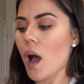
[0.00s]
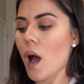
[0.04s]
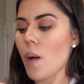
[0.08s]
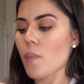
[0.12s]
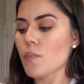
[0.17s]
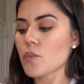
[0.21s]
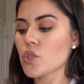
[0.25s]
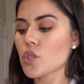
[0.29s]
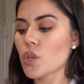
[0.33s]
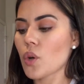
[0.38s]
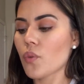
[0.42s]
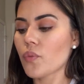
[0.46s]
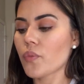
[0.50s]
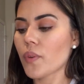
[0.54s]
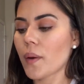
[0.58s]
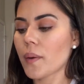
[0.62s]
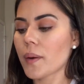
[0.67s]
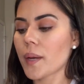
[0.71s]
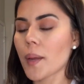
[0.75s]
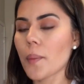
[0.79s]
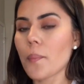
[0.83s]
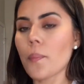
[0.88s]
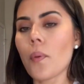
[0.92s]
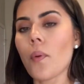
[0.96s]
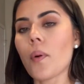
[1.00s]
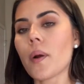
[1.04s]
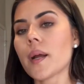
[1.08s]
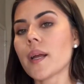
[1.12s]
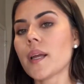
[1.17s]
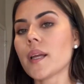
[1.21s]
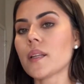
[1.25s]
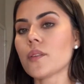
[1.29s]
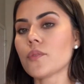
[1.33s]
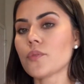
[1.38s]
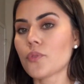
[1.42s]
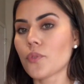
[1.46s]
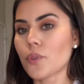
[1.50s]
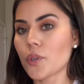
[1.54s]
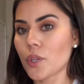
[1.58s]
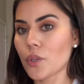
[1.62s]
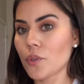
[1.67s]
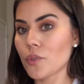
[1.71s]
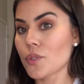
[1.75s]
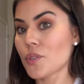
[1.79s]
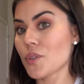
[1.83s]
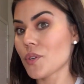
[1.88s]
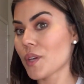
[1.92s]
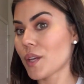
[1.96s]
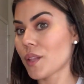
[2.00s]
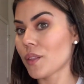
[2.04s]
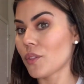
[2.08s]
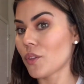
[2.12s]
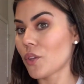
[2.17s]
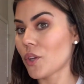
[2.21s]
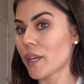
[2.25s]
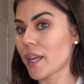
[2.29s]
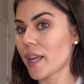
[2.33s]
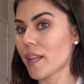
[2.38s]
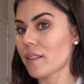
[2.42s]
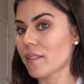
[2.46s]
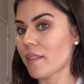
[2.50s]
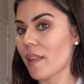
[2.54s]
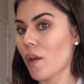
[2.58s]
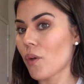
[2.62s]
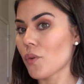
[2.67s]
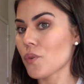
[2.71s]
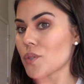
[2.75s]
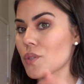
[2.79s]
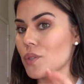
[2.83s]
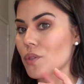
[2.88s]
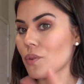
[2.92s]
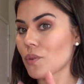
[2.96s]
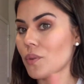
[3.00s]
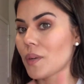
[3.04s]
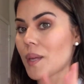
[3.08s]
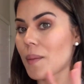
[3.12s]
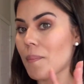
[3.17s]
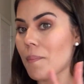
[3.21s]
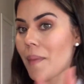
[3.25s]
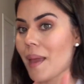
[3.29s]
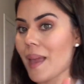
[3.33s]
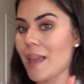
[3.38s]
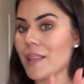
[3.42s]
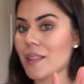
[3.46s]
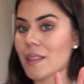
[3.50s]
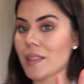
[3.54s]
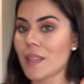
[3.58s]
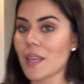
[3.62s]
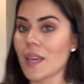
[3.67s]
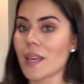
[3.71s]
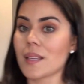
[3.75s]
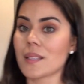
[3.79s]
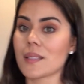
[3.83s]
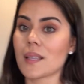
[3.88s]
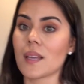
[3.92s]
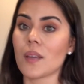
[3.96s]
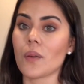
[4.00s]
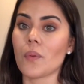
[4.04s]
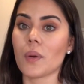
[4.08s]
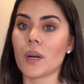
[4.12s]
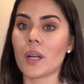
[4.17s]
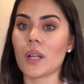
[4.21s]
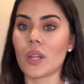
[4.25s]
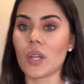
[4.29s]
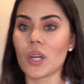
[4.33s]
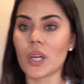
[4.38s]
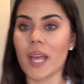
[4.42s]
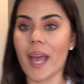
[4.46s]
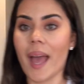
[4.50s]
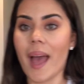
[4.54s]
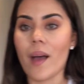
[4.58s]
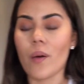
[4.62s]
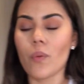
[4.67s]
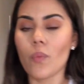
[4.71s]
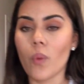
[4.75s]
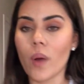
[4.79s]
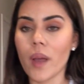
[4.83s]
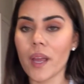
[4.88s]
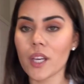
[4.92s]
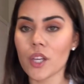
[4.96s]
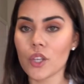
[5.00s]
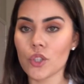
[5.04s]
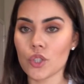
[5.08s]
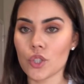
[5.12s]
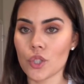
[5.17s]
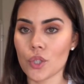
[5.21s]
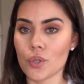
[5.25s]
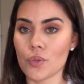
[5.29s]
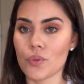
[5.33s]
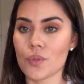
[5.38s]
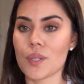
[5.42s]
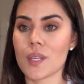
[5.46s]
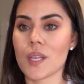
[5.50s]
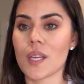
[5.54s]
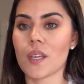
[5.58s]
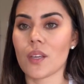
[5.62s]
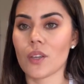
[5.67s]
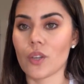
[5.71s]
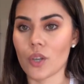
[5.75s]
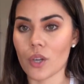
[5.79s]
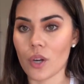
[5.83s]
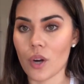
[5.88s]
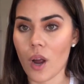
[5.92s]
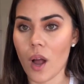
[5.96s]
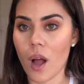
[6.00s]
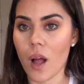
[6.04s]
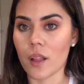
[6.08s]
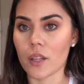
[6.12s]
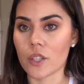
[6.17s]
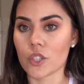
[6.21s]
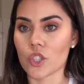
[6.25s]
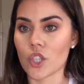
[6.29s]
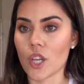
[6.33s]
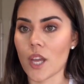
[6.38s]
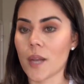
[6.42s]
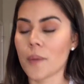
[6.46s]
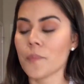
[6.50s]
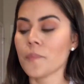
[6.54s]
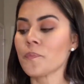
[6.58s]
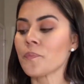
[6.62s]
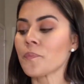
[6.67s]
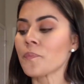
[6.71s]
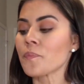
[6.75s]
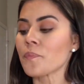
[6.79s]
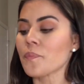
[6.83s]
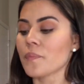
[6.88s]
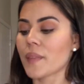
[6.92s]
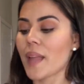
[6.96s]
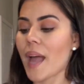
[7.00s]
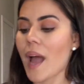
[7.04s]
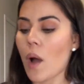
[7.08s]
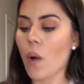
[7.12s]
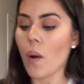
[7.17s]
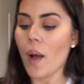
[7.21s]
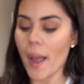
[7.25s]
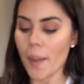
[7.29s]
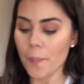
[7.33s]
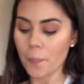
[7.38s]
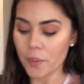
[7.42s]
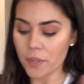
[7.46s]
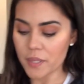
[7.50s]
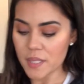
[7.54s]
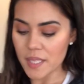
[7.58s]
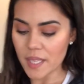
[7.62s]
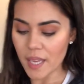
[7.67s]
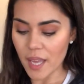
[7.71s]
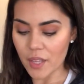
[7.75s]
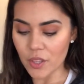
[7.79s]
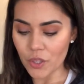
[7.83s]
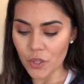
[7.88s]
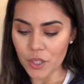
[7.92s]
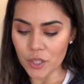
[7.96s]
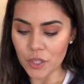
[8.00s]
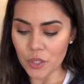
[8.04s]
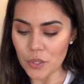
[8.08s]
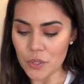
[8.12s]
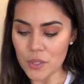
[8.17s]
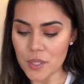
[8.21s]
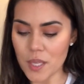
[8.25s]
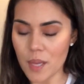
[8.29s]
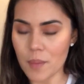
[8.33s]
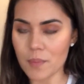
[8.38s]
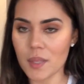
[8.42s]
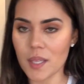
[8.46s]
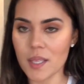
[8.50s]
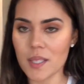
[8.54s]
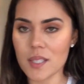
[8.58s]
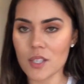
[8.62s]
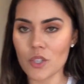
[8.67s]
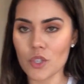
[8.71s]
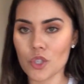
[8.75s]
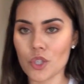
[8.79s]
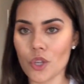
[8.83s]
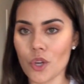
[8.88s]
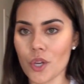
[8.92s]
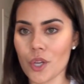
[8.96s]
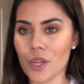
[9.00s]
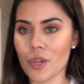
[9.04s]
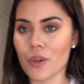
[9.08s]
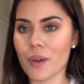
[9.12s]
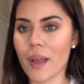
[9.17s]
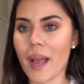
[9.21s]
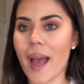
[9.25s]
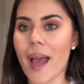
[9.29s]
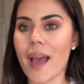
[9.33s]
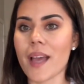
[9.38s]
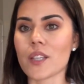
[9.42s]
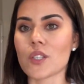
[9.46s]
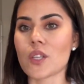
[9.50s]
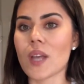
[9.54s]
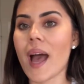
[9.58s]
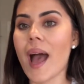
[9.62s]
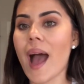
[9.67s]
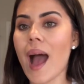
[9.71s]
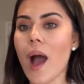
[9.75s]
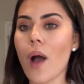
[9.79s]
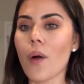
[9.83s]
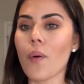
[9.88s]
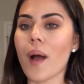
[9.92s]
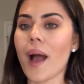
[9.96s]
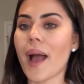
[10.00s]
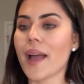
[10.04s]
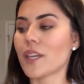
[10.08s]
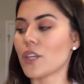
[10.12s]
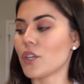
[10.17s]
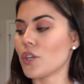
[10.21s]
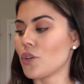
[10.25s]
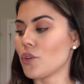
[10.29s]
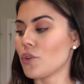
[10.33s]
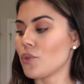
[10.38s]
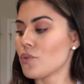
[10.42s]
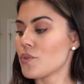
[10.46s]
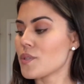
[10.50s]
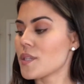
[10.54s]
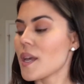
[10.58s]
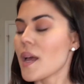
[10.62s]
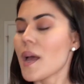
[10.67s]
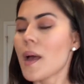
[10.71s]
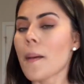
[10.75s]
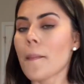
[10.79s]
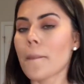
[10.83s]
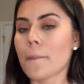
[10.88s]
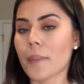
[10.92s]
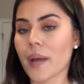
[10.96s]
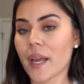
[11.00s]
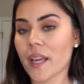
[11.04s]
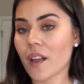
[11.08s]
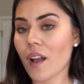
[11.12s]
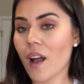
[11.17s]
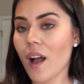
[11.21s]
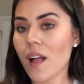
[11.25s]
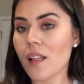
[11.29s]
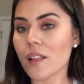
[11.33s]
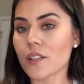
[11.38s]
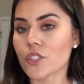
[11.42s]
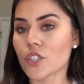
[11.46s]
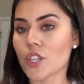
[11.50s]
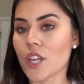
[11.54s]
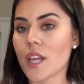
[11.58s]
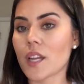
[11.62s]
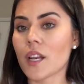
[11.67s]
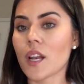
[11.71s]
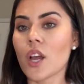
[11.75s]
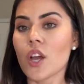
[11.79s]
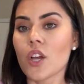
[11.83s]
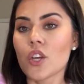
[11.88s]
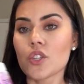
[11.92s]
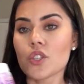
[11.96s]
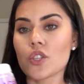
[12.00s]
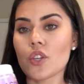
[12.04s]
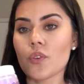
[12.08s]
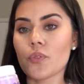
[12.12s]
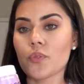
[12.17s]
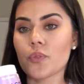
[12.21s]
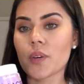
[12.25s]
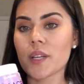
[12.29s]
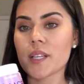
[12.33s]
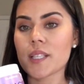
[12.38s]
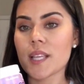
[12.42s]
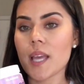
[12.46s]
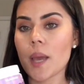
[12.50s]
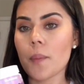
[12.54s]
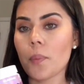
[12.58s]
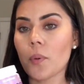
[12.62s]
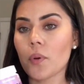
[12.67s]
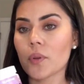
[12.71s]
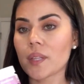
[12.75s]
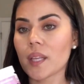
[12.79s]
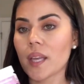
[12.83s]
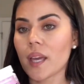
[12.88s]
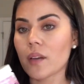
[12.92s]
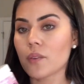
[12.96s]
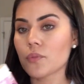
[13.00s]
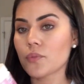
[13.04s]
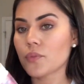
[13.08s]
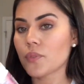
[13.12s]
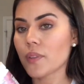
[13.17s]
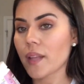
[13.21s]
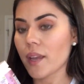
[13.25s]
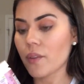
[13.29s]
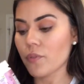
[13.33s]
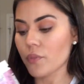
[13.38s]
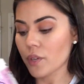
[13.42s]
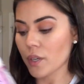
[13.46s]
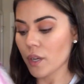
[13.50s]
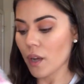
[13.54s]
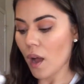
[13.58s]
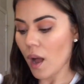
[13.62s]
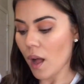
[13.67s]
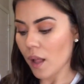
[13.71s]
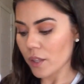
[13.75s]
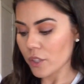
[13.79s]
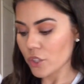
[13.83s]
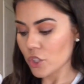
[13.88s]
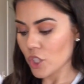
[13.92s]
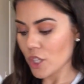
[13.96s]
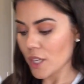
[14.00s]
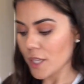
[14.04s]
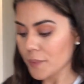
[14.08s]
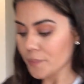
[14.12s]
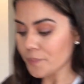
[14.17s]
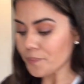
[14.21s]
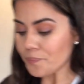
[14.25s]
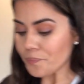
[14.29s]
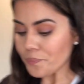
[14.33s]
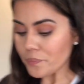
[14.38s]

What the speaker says: So very important for you to look at those 3 main things that you want to look at when you're choosing your collagen. Now, I put together a little something to show you guys how I use my collagen. So for example, the unflavored collagen,